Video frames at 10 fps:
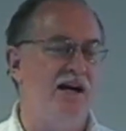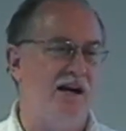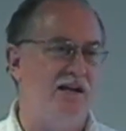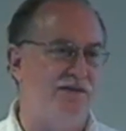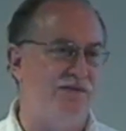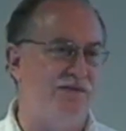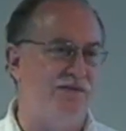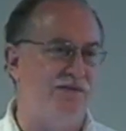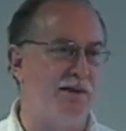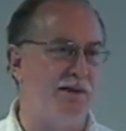in their
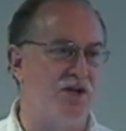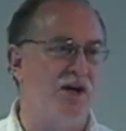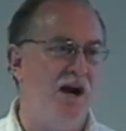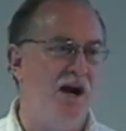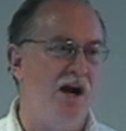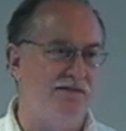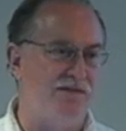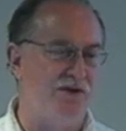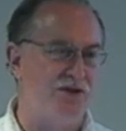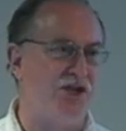first semester of their
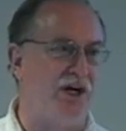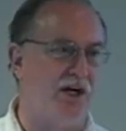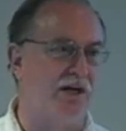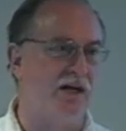first year.